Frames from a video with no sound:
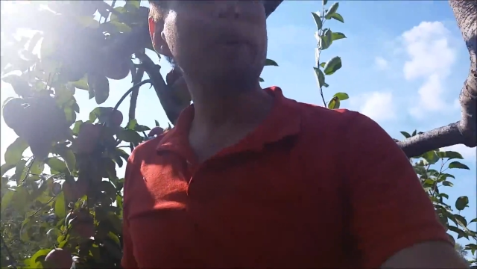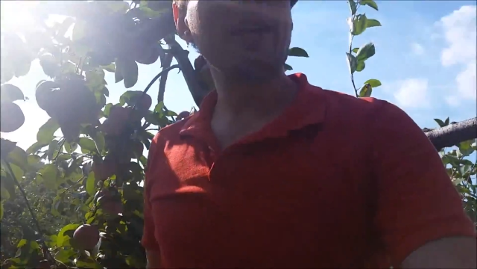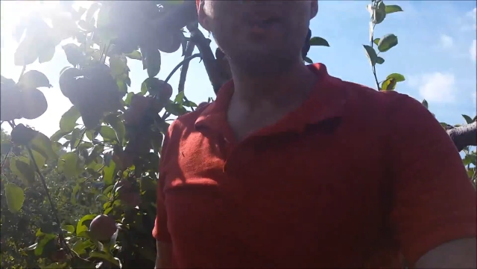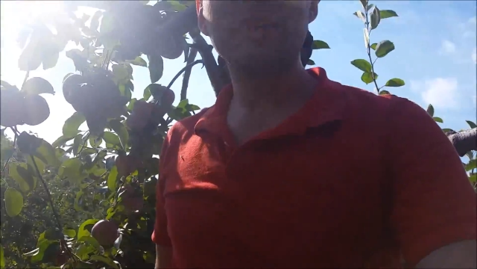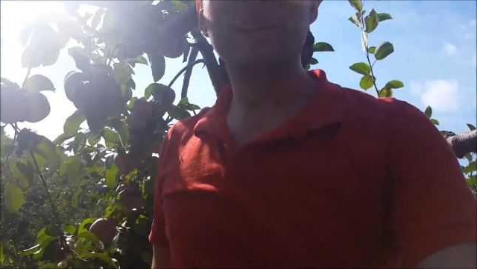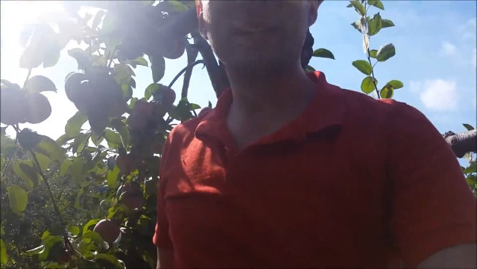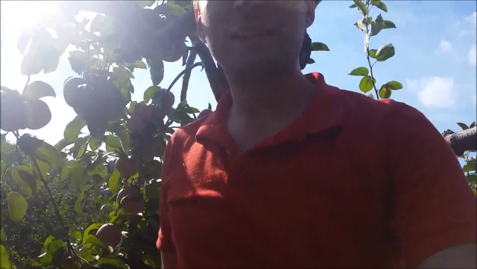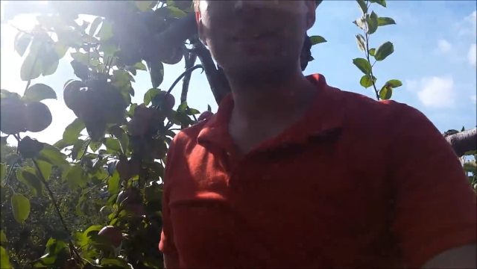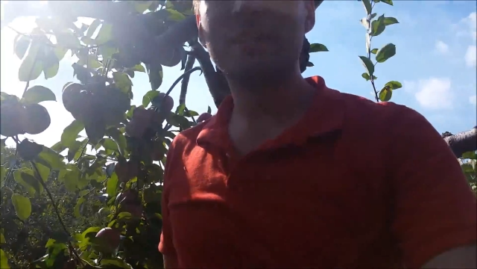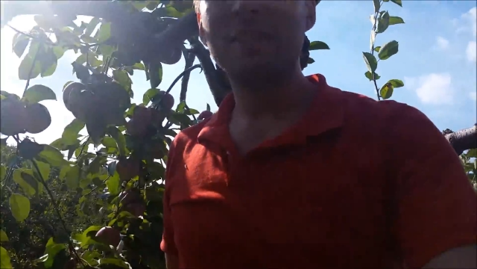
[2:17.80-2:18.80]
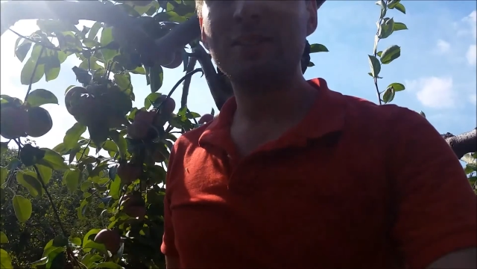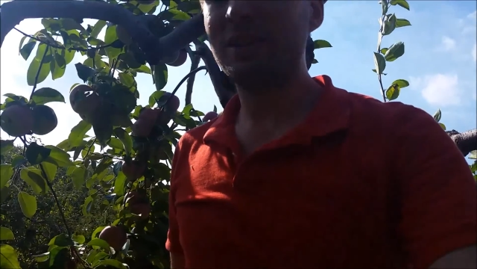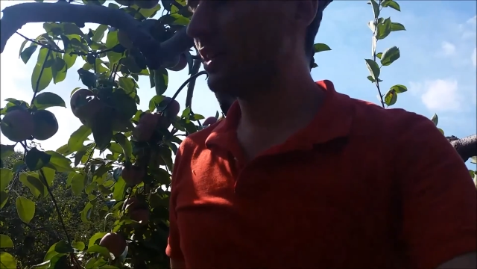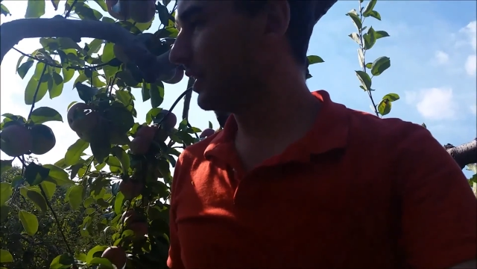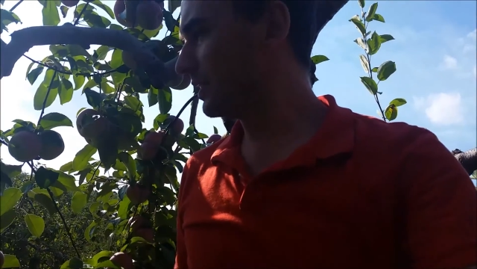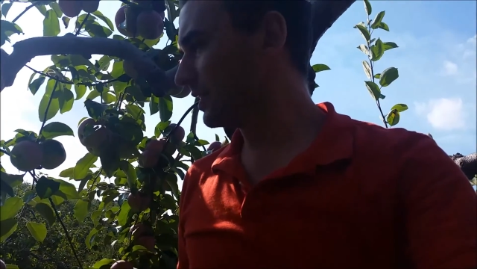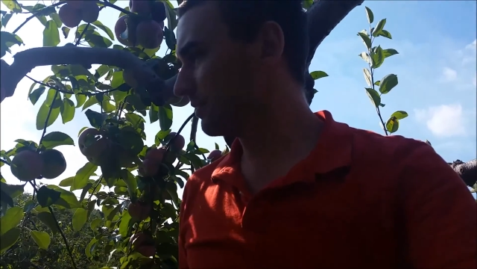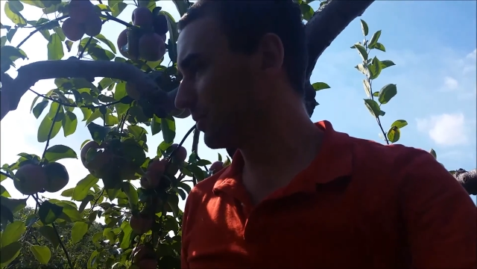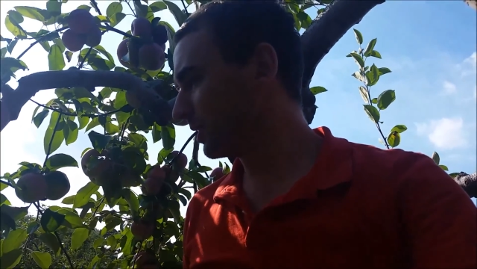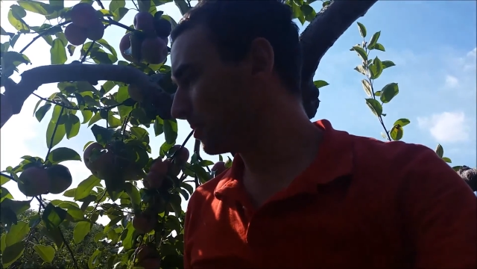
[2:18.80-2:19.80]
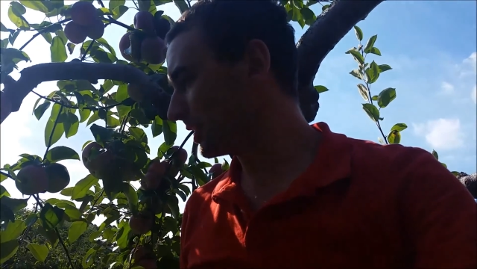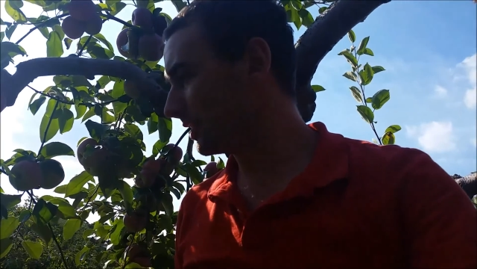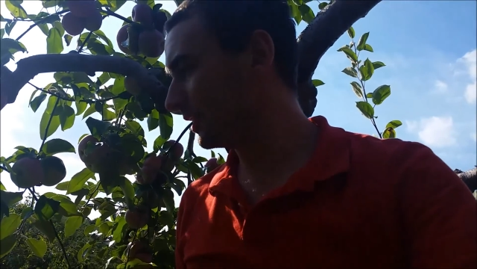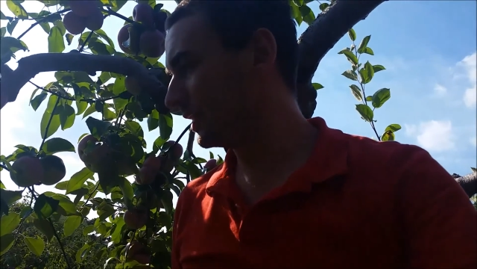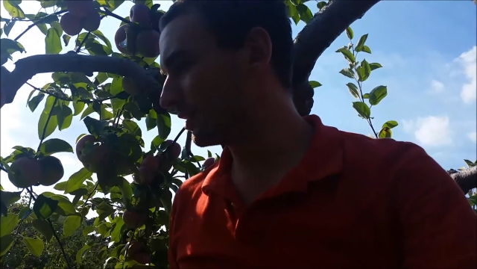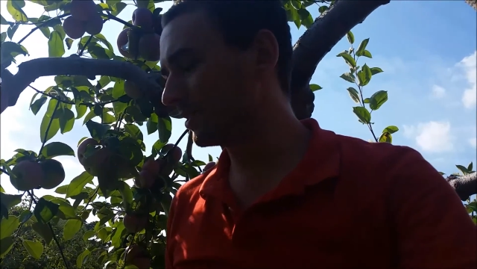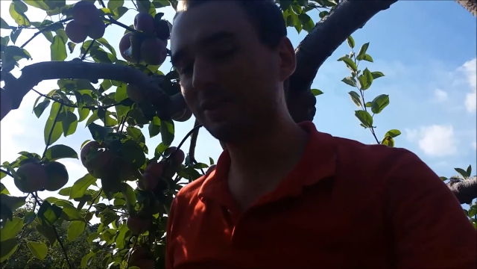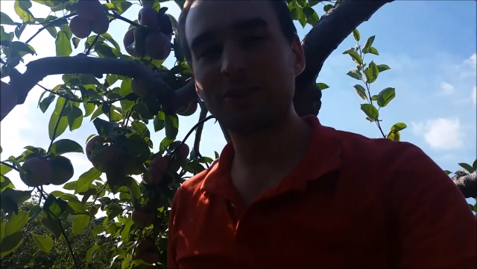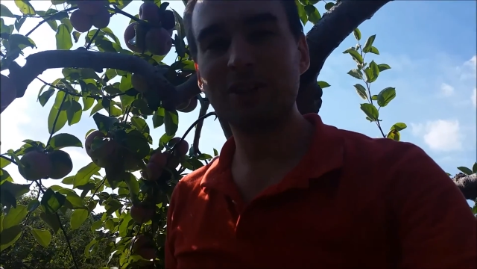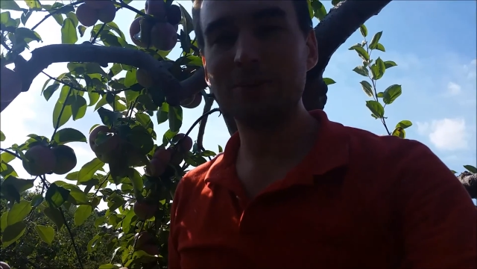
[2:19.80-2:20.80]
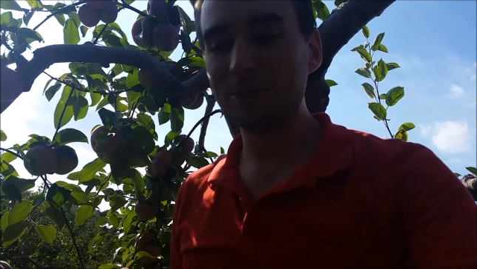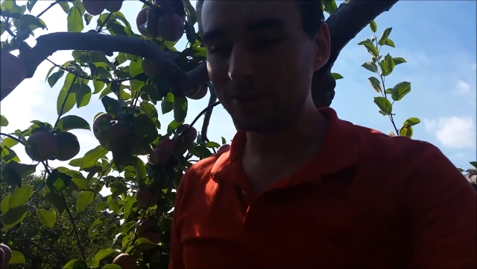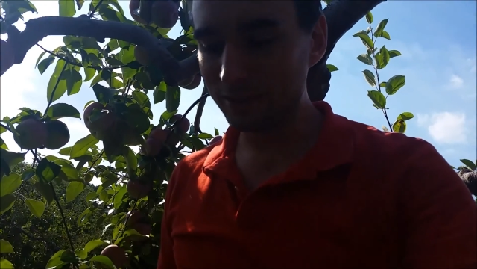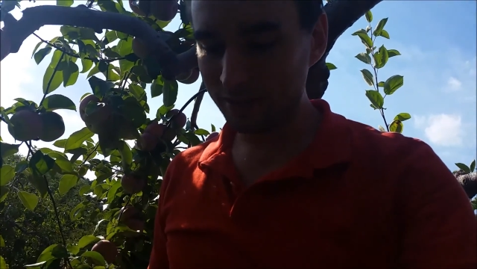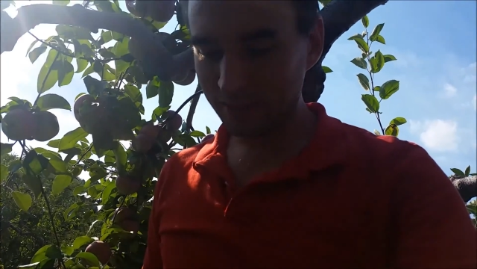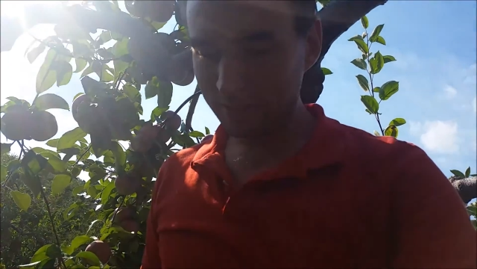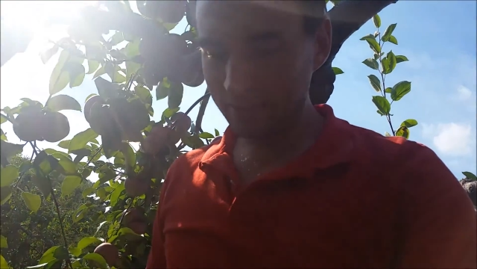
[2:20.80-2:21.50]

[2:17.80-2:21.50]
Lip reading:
[unreadable: no face in view]